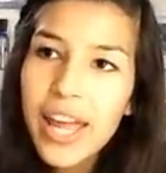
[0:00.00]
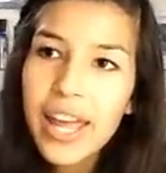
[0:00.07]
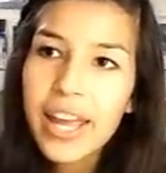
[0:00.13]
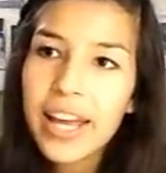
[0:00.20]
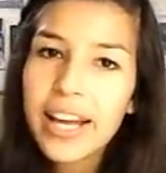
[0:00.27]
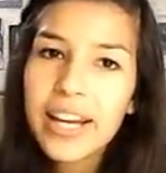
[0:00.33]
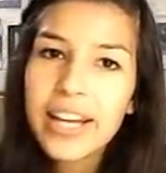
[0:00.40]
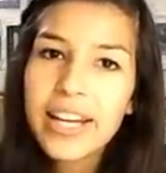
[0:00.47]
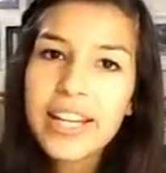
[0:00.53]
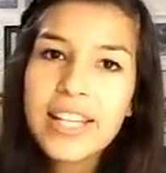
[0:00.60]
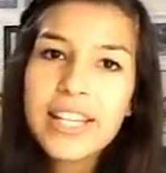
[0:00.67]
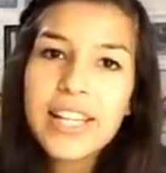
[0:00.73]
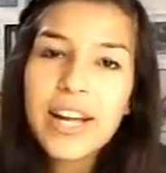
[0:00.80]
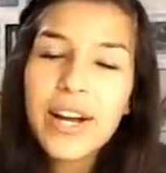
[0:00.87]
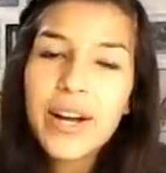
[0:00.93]

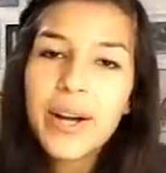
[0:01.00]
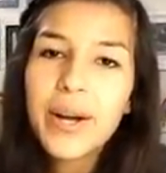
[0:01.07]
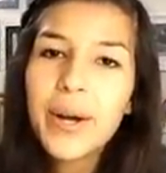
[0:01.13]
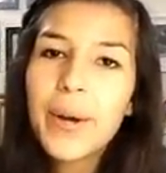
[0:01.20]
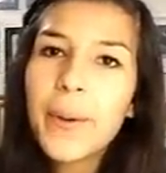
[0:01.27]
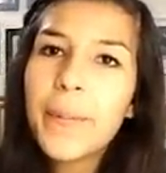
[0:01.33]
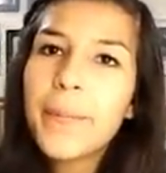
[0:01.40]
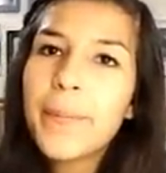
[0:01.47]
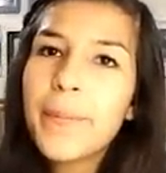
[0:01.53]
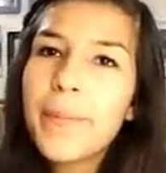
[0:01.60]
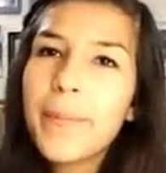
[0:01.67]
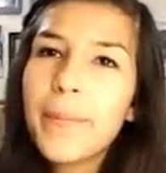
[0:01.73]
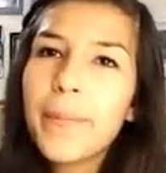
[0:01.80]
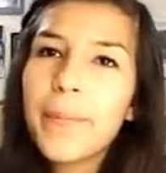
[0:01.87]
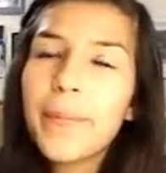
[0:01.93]
And um,